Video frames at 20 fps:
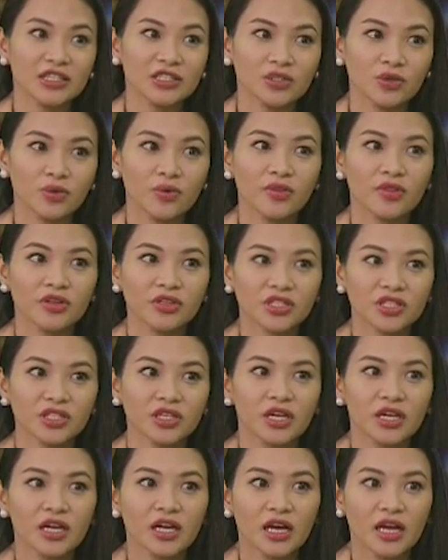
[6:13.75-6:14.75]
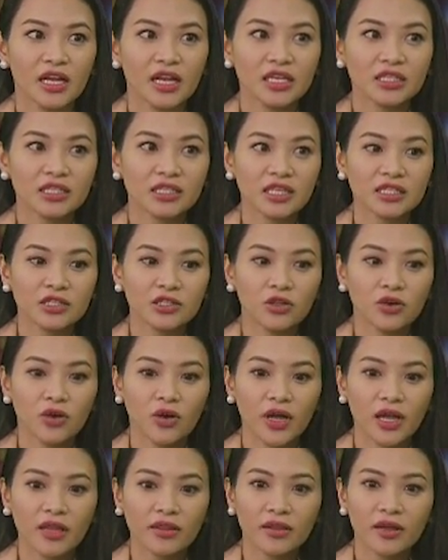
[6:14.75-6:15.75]
So there's an SSS law,
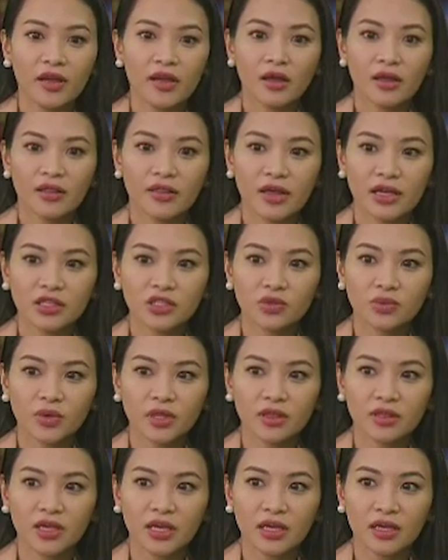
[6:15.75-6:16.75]
and that's what